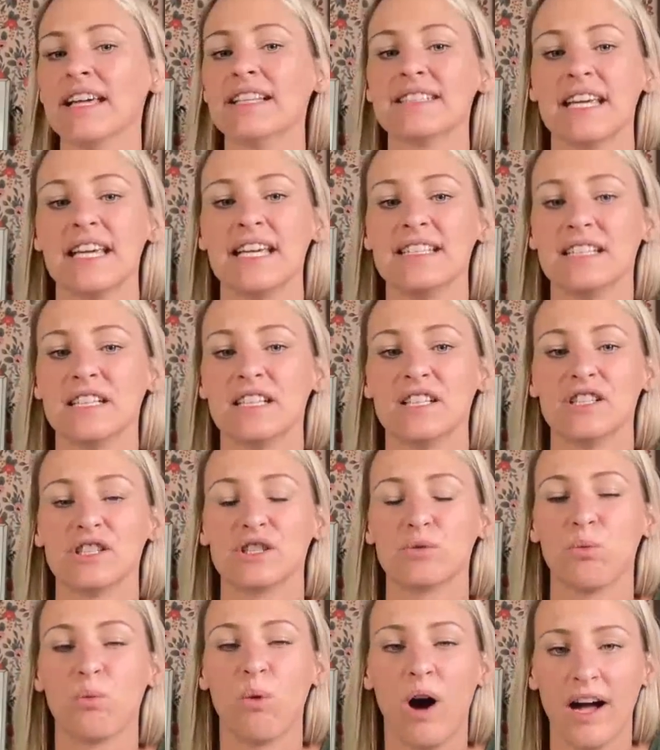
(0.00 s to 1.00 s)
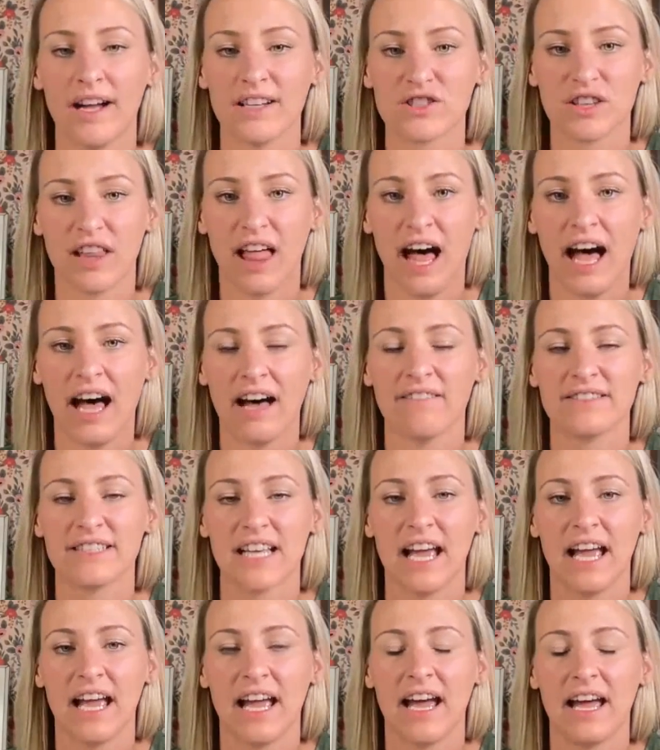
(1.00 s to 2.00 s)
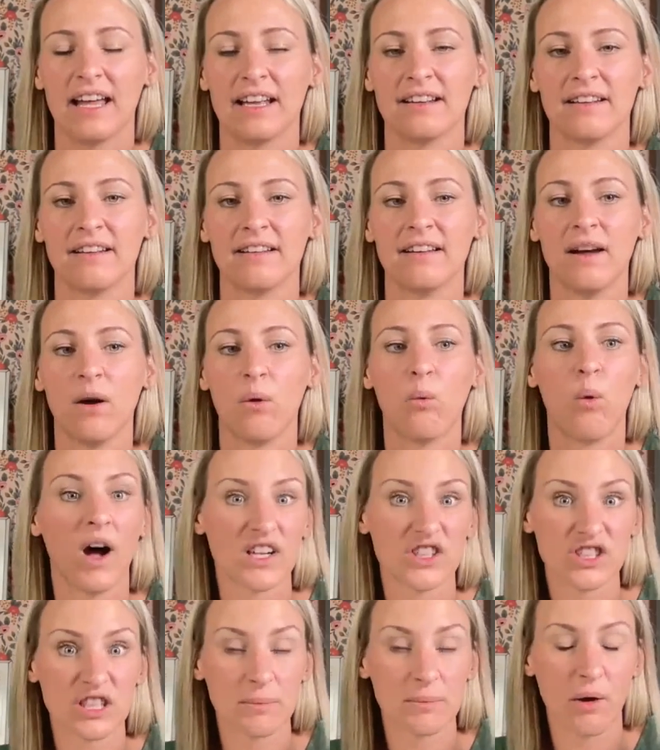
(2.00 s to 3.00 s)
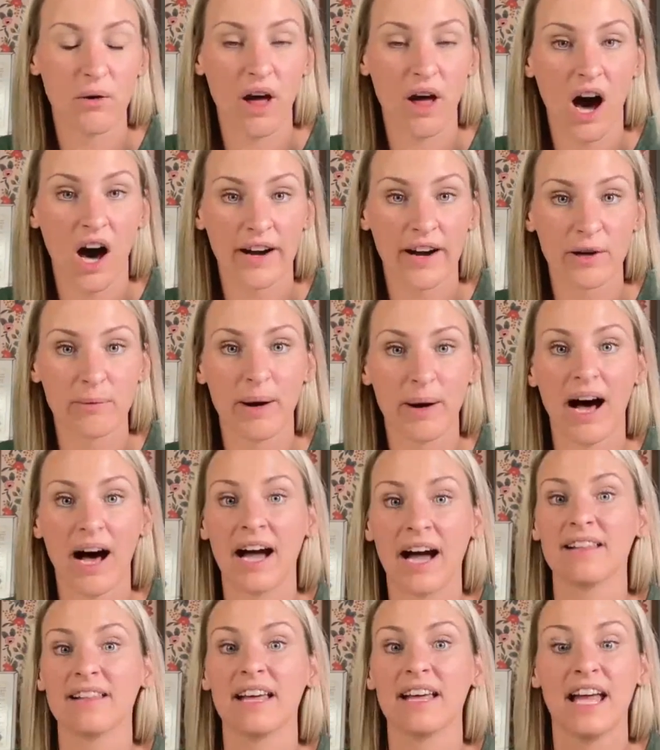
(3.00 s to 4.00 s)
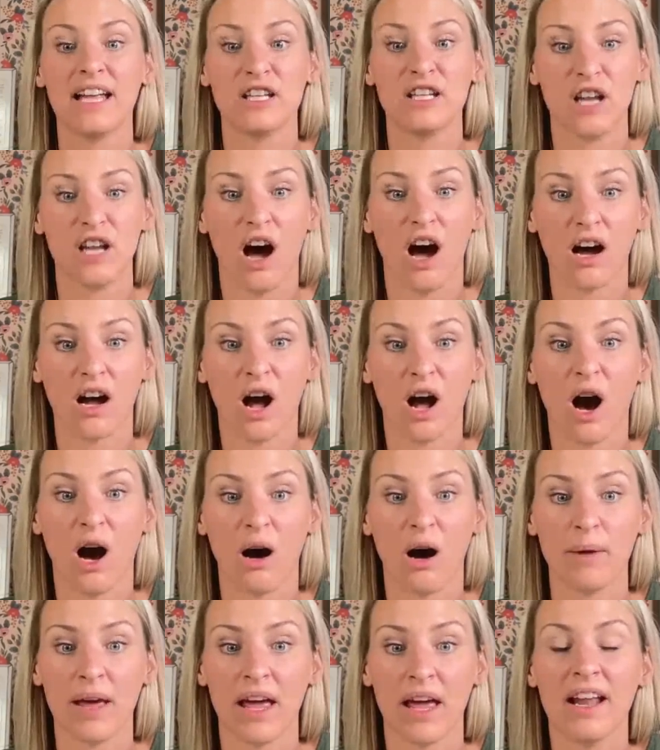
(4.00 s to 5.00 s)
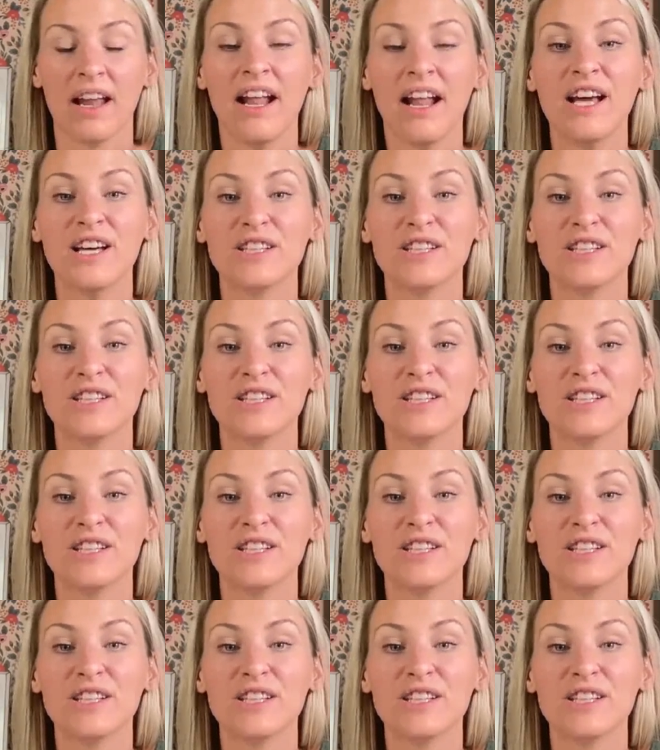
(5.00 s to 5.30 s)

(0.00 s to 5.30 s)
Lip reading: it's easy to just watch lives and watch them on autopilot and not comment.